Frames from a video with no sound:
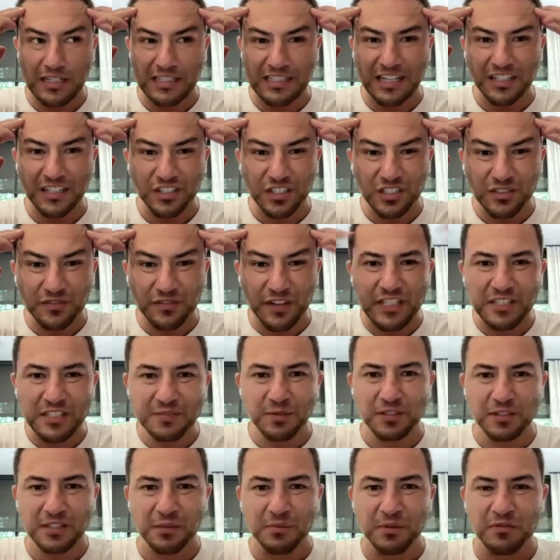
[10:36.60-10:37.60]
it's not just
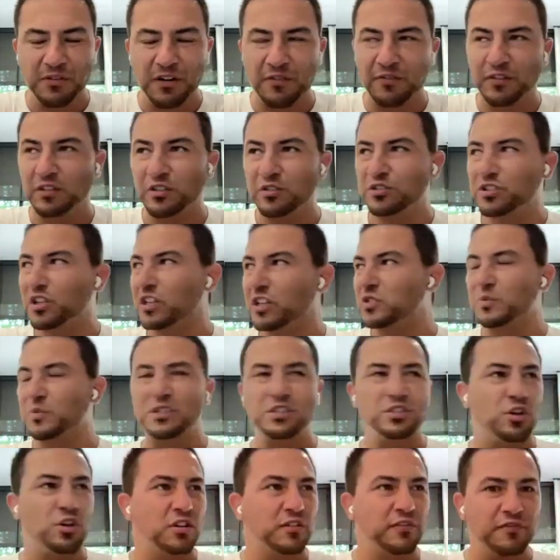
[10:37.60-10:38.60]
Facebook that we revolutionized.
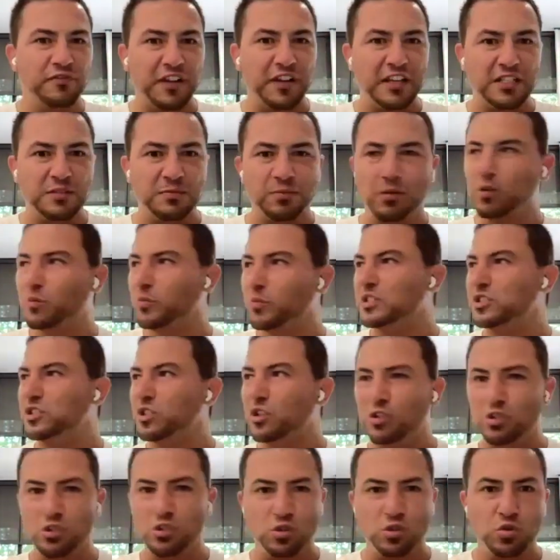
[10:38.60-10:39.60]
We took Facebook, we
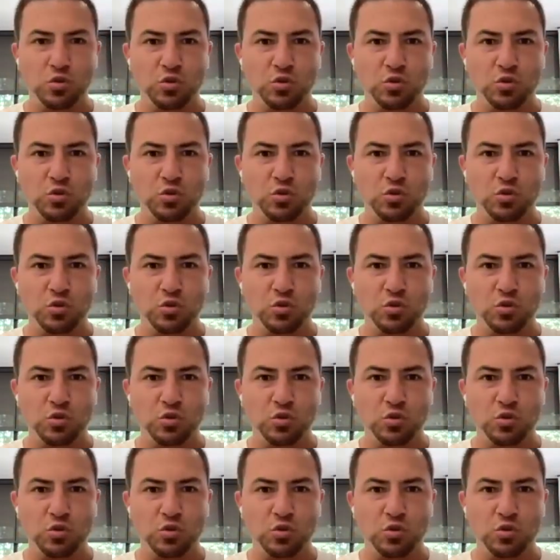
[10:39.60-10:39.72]
took